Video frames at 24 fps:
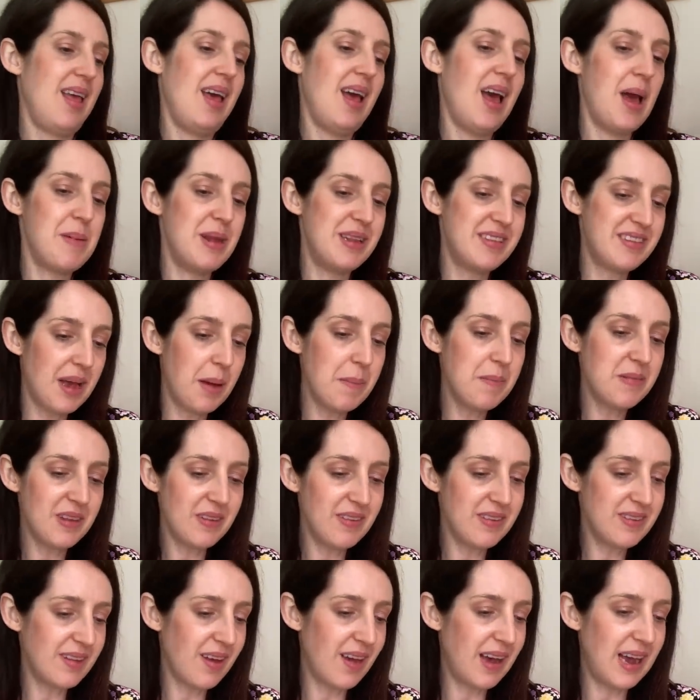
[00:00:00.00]
Um, in terms of
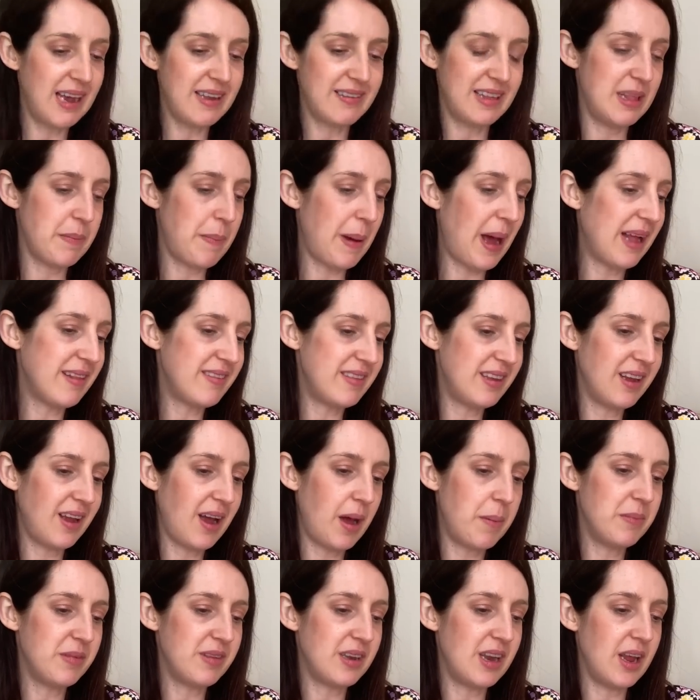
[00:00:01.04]
sizing, the pattern
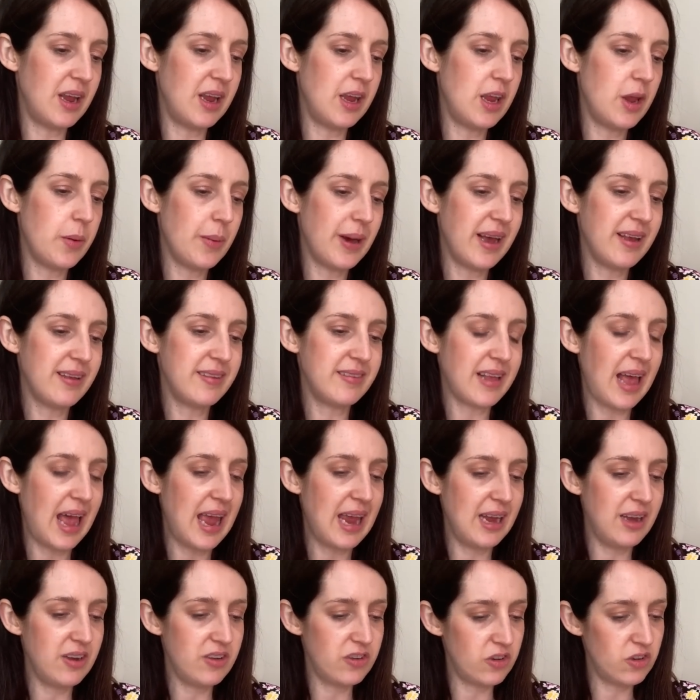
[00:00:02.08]
comes in a US
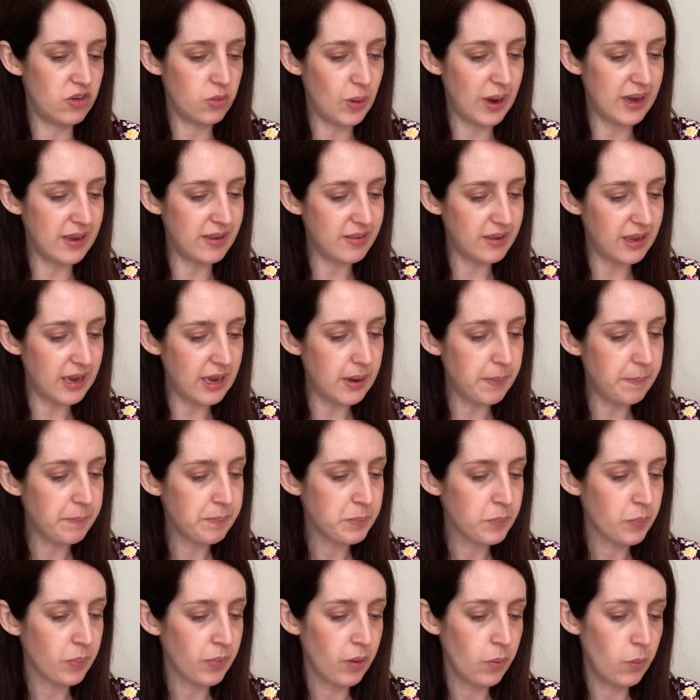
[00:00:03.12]
8 to 20,
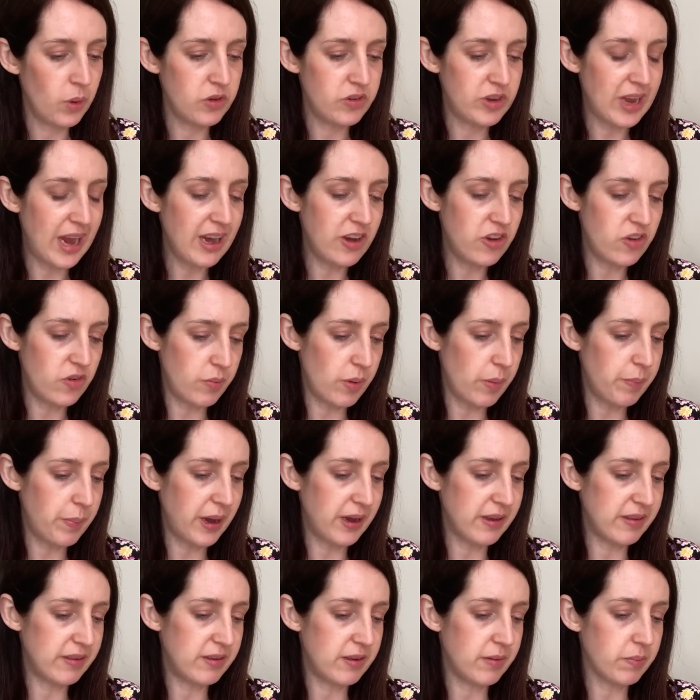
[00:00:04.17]
which takes you from a
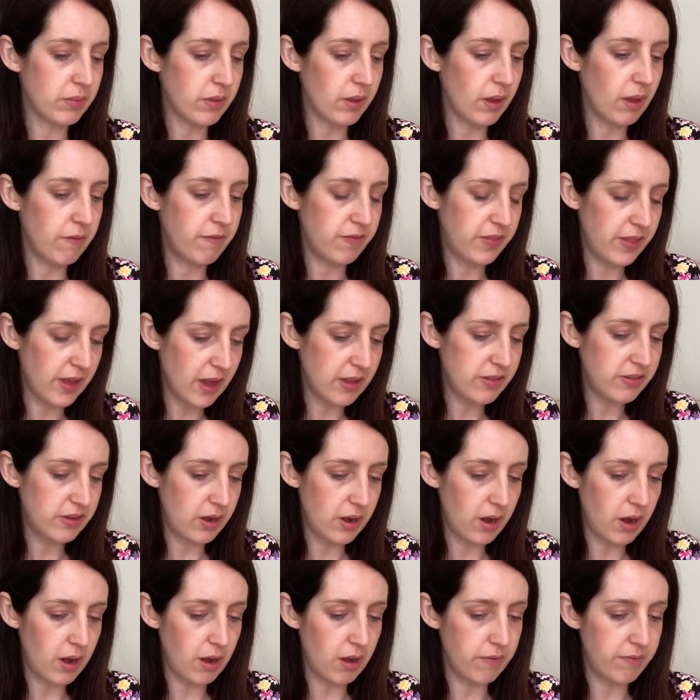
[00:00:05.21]
bust of 13
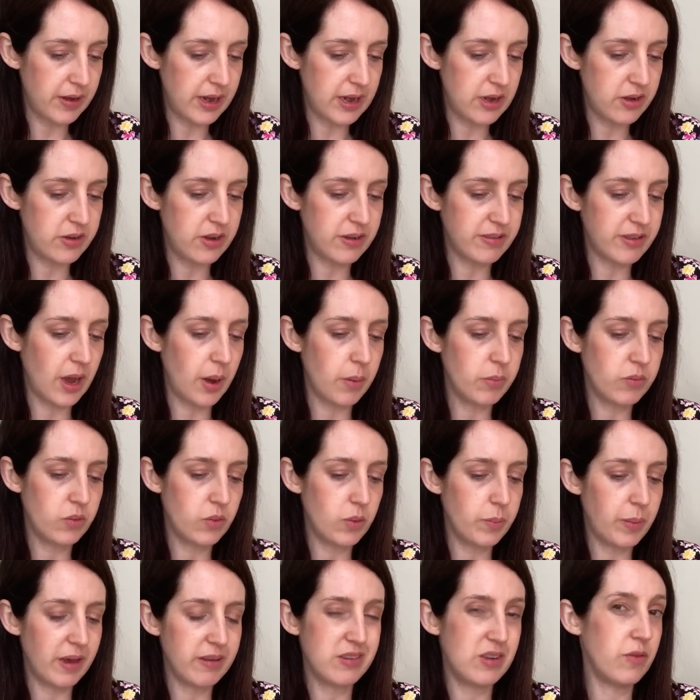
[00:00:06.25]
and a half inches up to
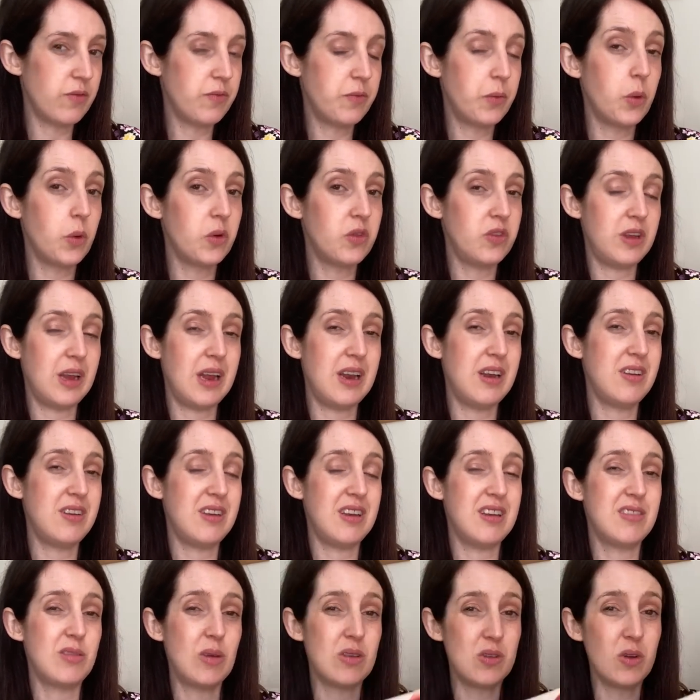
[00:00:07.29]
a bust of 40
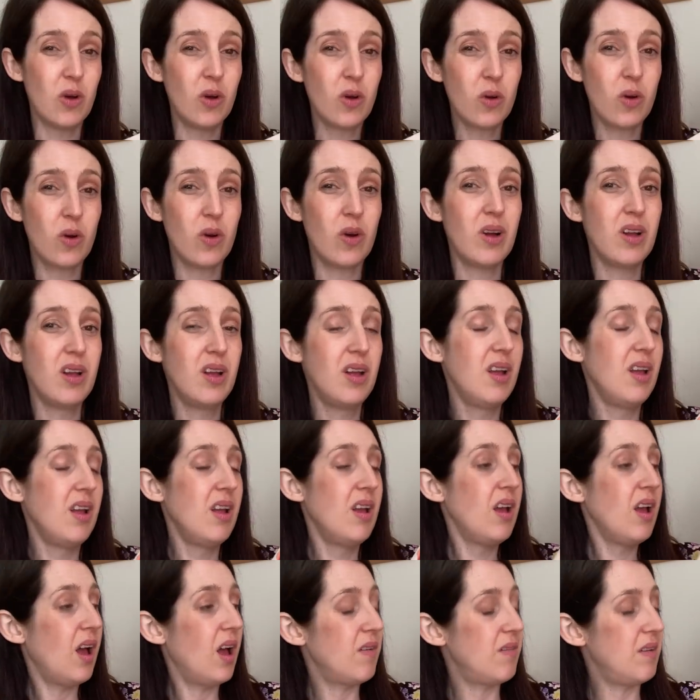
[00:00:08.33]
inches. So it's not got
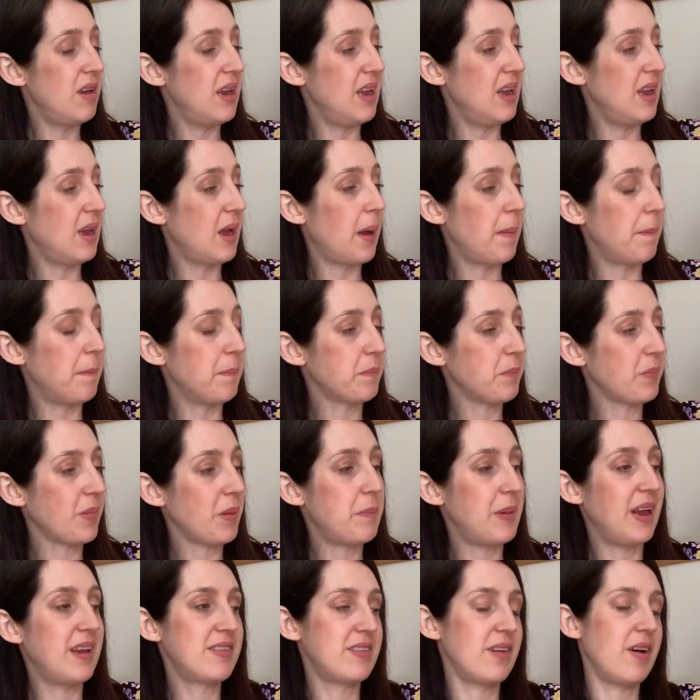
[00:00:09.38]
a really um,
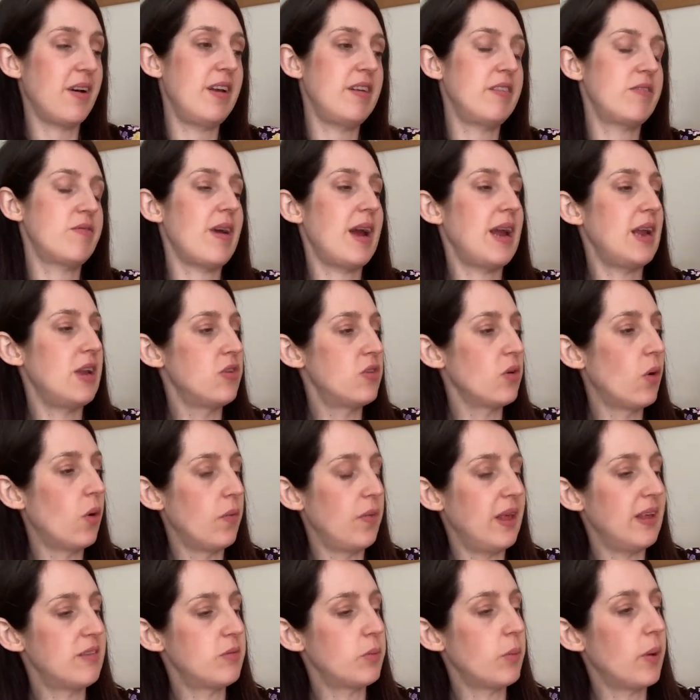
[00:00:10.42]
big size range
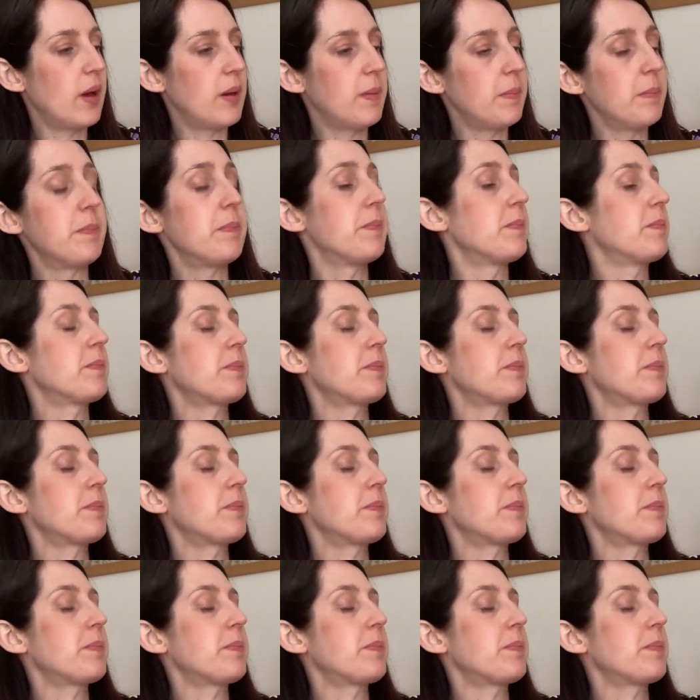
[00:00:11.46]
on this one.